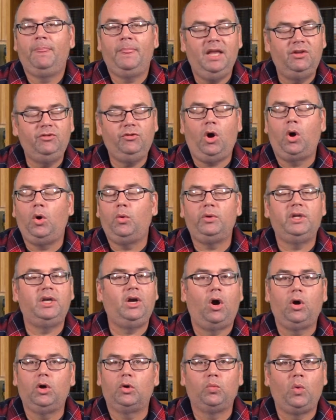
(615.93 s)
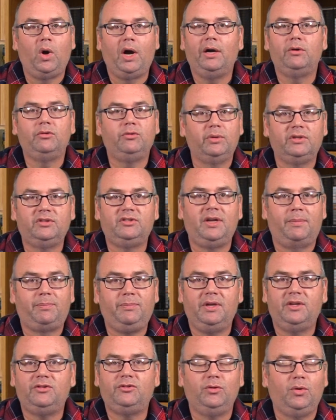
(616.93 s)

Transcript: is already hardwired to accept this.